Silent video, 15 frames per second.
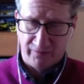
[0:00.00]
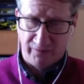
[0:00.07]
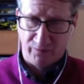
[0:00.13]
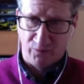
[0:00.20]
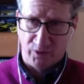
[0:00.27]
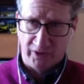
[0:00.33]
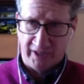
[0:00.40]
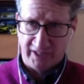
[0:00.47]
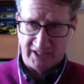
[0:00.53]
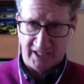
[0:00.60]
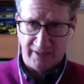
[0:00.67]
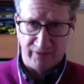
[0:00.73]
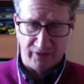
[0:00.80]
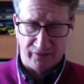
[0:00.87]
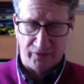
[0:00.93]
what they see for
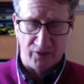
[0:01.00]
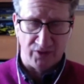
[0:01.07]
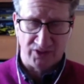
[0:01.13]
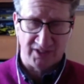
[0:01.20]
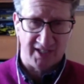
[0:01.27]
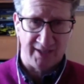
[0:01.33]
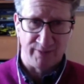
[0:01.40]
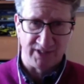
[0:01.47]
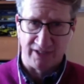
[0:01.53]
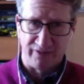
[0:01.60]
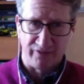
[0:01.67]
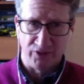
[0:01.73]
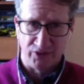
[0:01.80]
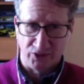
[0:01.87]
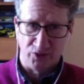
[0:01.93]
the first time is that
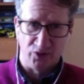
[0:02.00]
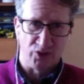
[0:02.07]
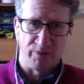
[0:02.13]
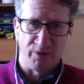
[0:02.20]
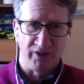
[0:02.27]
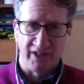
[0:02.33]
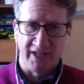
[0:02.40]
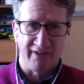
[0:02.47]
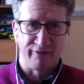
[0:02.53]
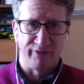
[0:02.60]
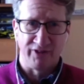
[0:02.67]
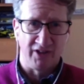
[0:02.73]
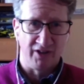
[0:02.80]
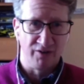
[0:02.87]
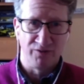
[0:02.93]
first touch point they have with
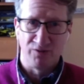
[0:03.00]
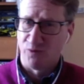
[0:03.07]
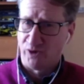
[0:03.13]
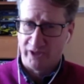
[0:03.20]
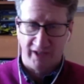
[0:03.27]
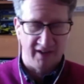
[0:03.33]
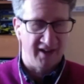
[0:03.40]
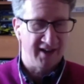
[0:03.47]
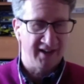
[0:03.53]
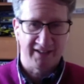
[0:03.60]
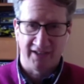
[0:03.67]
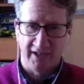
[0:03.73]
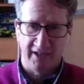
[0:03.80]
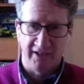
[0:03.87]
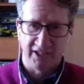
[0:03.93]
you, what you like,
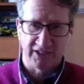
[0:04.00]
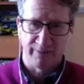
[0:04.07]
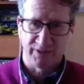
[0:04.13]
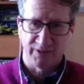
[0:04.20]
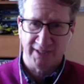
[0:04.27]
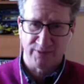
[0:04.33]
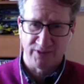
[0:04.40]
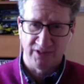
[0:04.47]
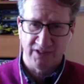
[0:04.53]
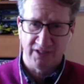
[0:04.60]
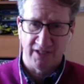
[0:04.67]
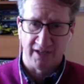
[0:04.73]
and it's the perception, isn't it?